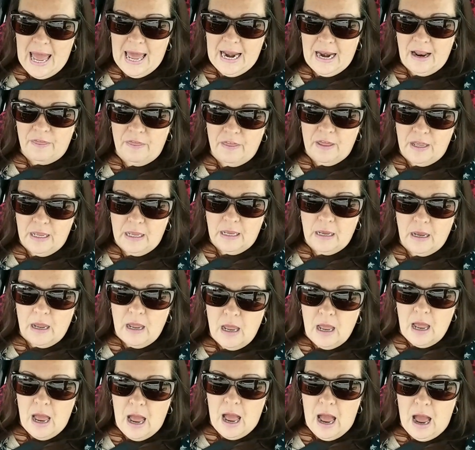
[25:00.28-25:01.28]
And I think
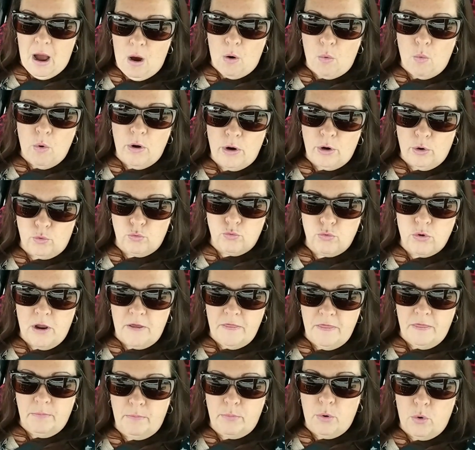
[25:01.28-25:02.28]
I want to
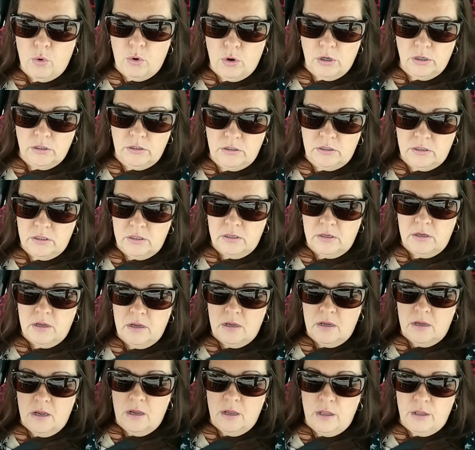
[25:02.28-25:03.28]
run the boards
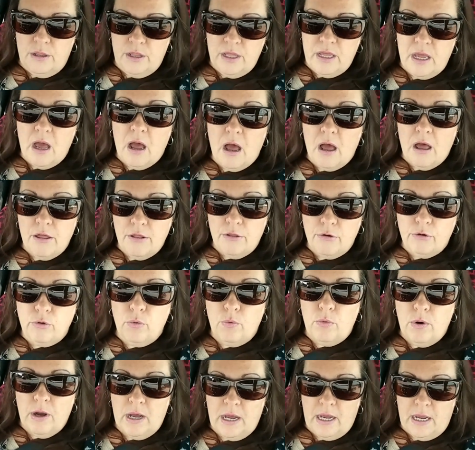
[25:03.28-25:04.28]
the other
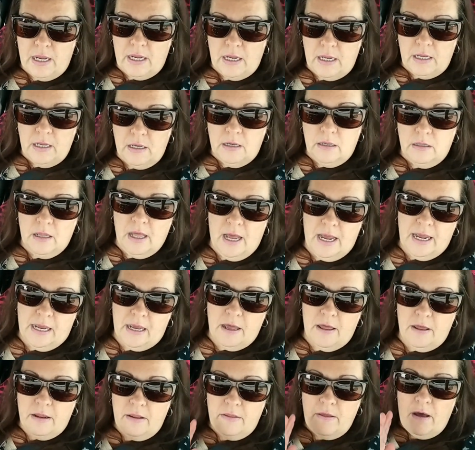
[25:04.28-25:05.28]
way, like
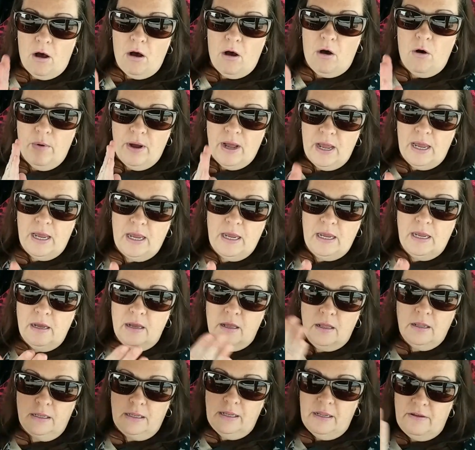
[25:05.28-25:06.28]
hallway,
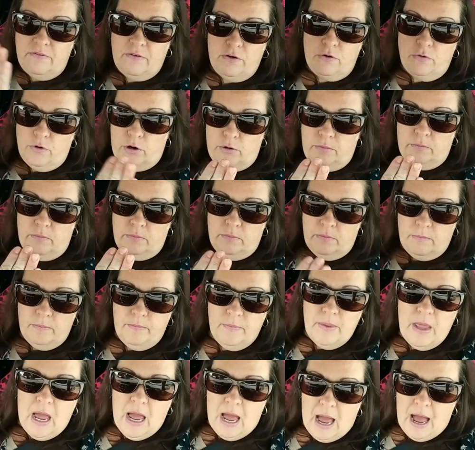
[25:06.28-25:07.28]
living
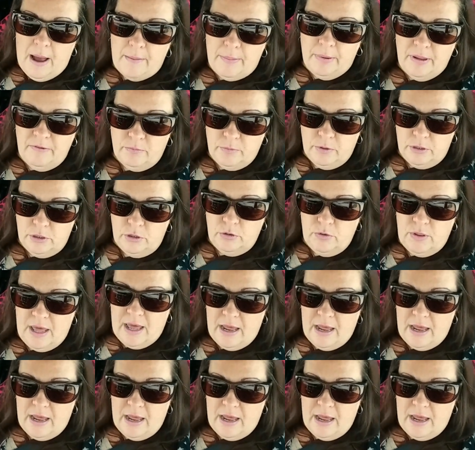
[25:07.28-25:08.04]
room. I believe I'm going to do